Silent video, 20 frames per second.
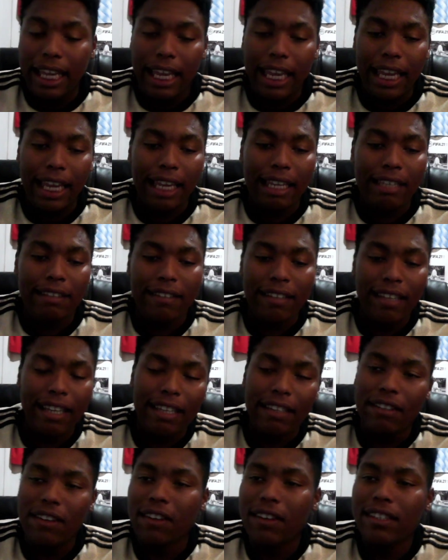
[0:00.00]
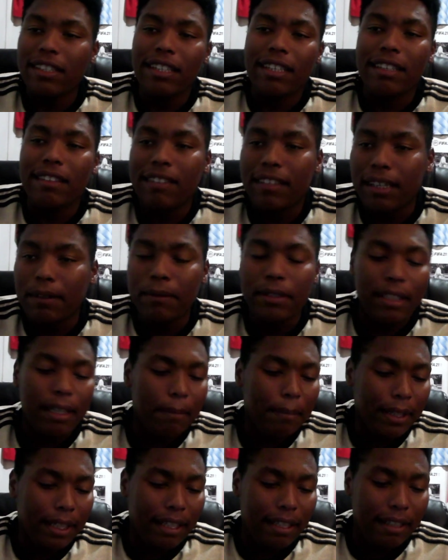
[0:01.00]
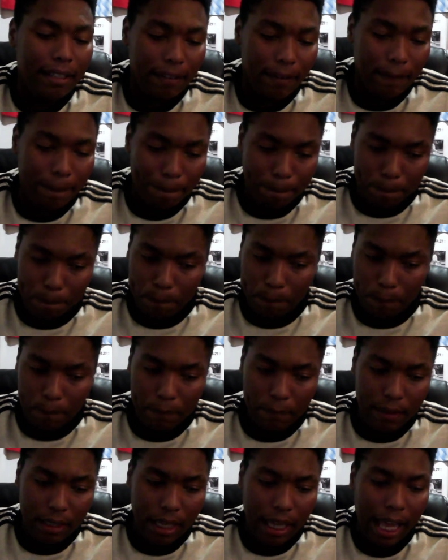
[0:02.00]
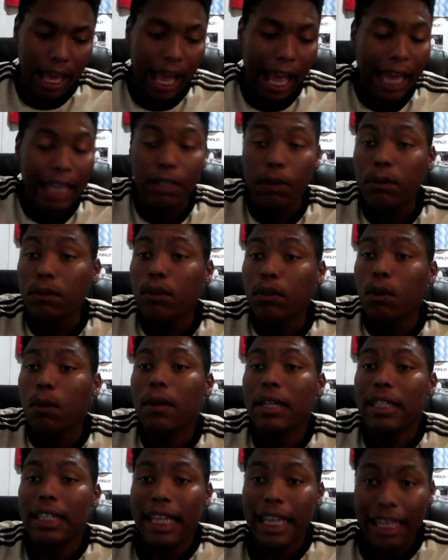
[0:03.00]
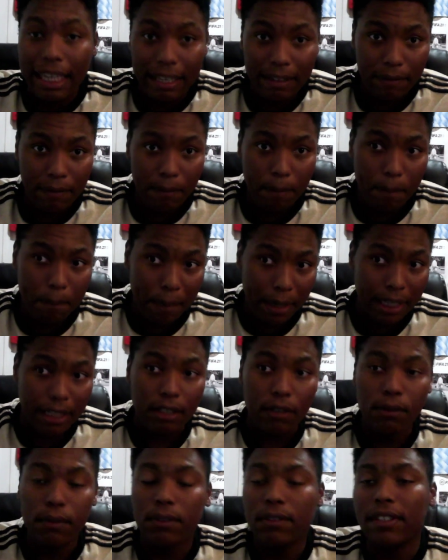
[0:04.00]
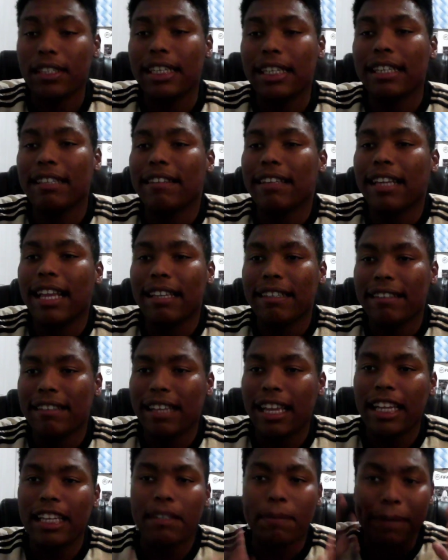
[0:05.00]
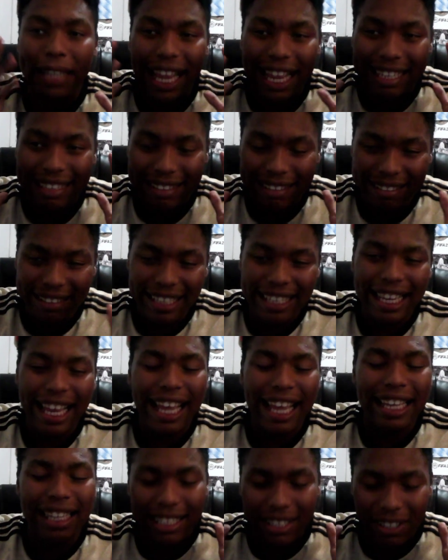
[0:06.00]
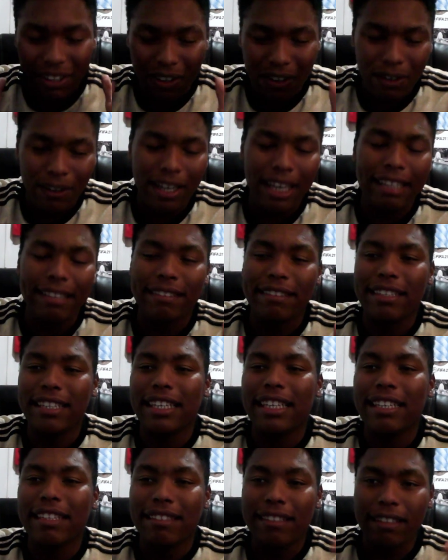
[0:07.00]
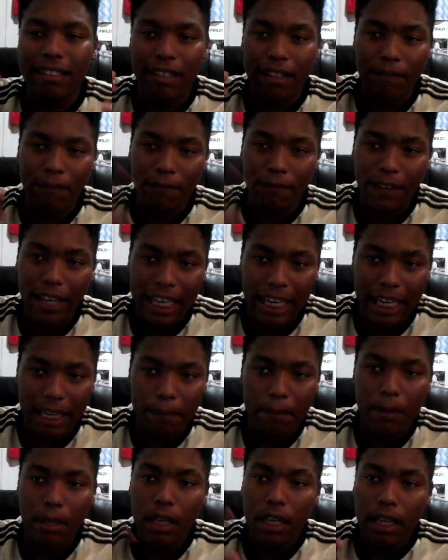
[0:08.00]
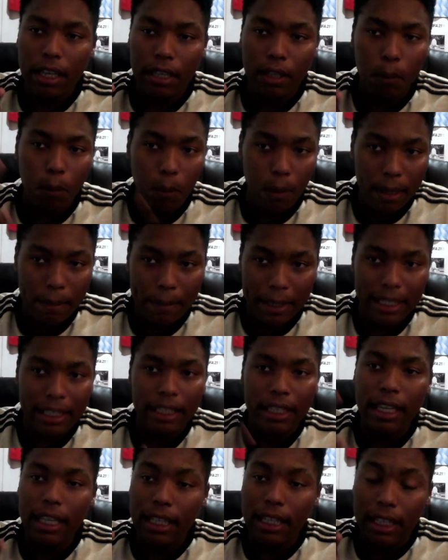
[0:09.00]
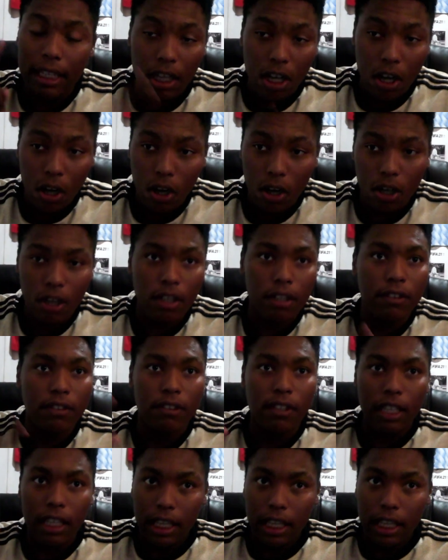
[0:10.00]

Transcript: it's hard to distinguish that because I don't know what they've been through to get to that stage, but I see that, and all I see is the fame, the women, the cars,